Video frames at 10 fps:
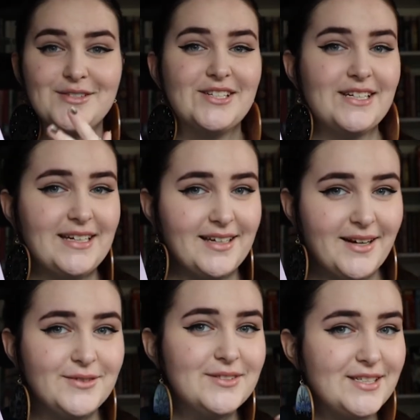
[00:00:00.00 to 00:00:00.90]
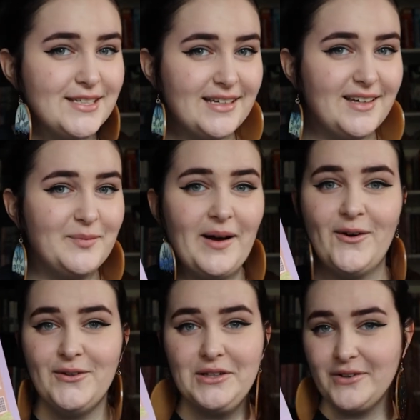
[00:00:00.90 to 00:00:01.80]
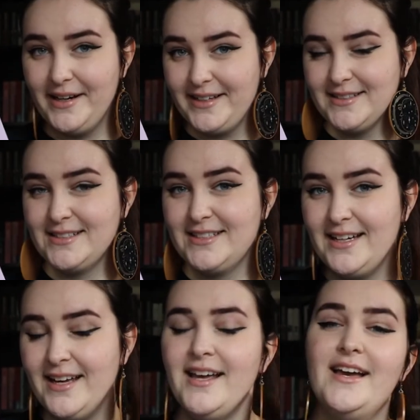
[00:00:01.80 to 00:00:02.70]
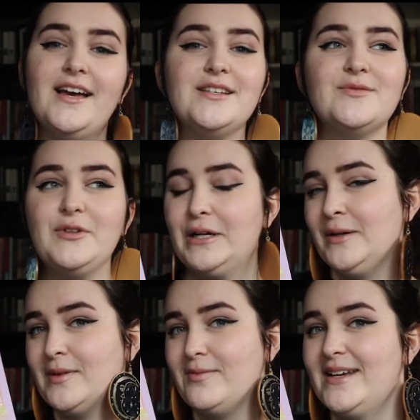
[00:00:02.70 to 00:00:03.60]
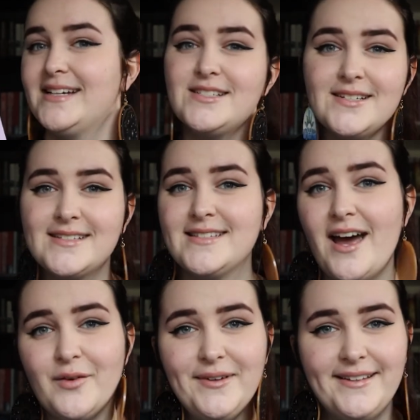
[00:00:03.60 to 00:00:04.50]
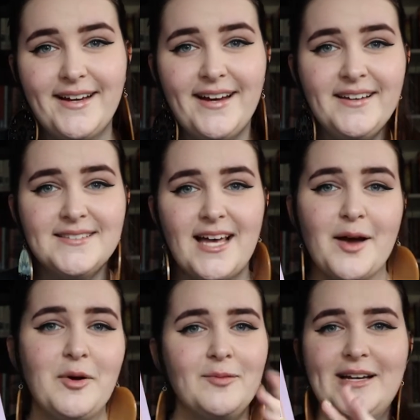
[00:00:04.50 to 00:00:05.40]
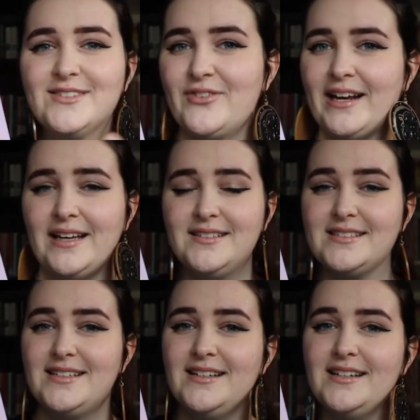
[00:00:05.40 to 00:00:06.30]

oh shit, my old crush is flirting with me, and she does not realize I'm her best friend's